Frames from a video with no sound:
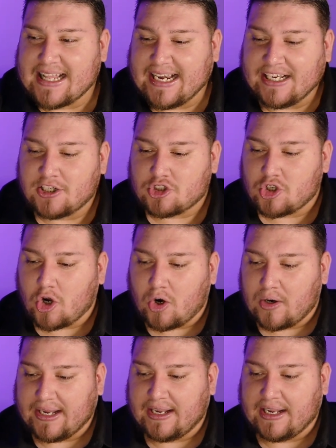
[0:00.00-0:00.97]
that he
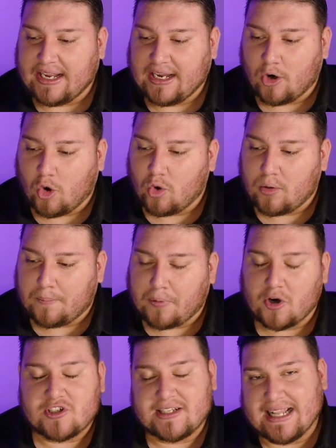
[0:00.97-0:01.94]
saw a old
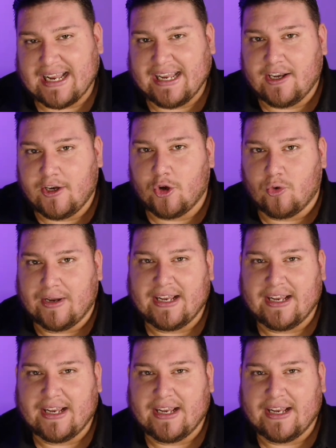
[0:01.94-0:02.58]
person that he knew.